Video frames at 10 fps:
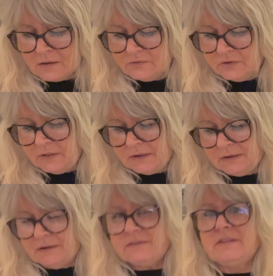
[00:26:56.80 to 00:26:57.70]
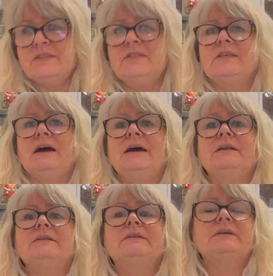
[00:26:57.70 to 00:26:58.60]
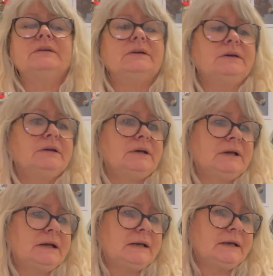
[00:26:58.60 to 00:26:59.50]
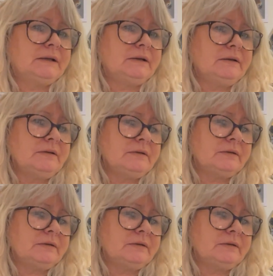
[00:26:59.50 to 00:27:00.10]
that is that. And